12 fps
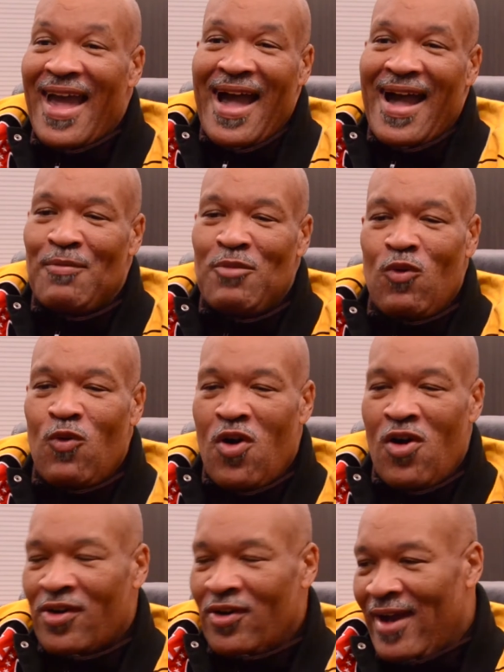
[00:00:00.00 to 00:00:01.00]
I'm a
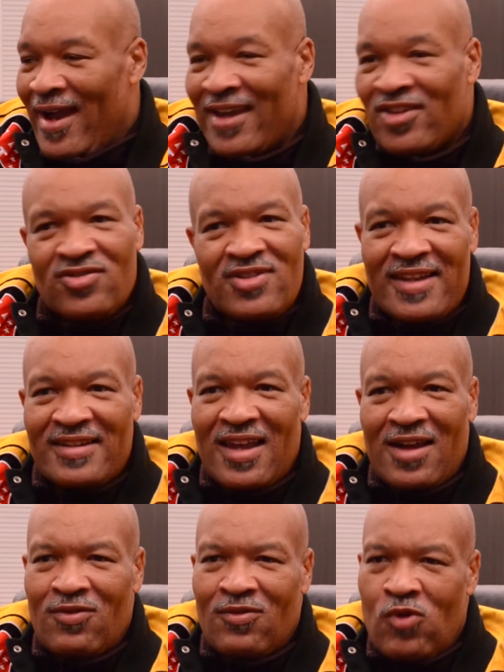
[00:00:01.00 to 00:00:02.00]
walker. I exercise
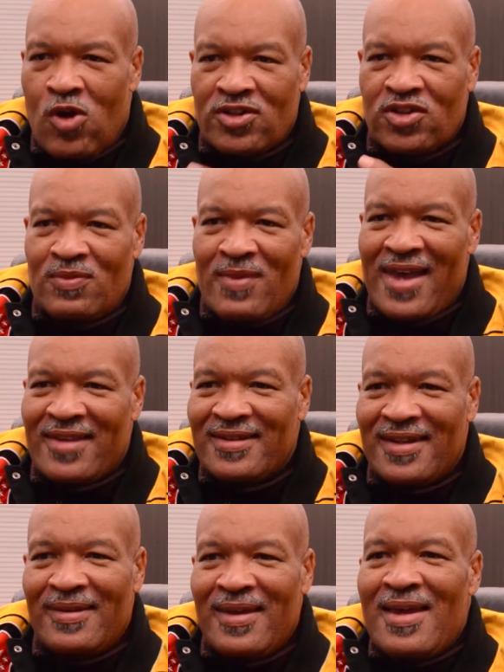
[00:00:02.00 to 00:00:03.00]
like walk 2 miles a
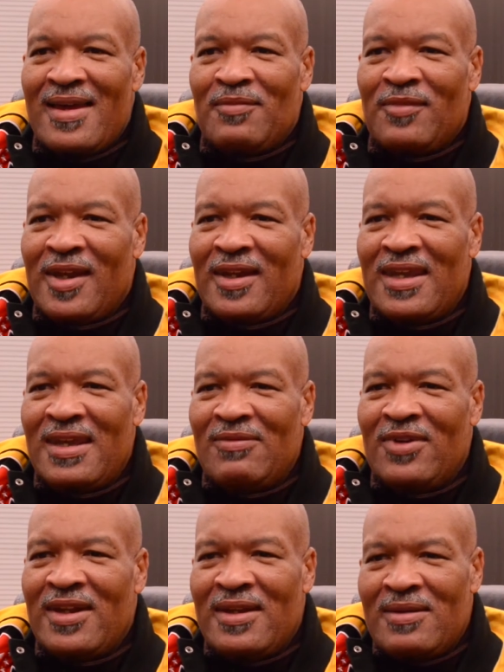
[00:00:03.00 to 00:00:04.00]
day. And
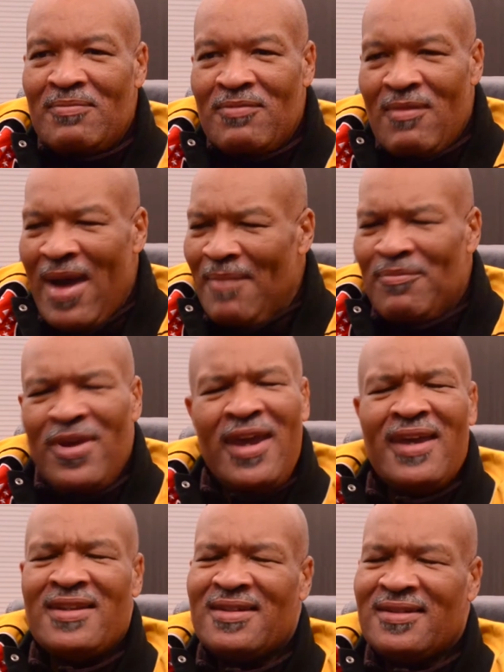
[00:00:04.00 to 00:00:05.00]
even in my
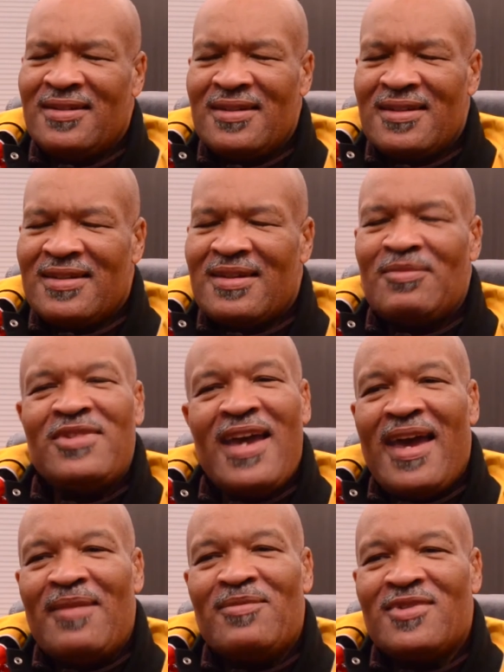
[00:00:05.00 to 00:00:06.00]
best,
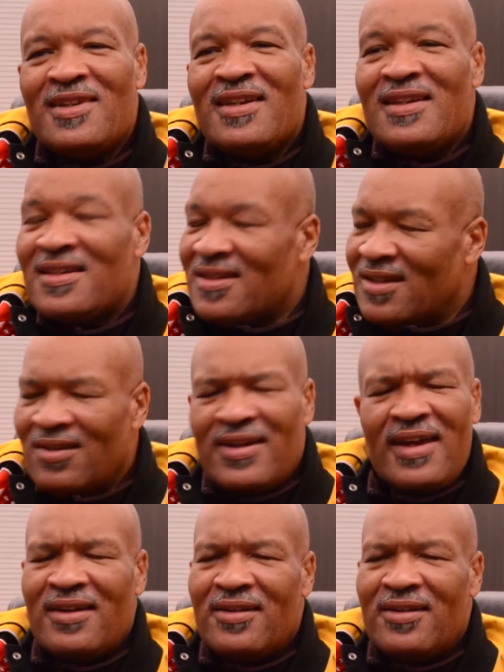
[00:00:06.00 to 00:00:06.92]
sometimes still not good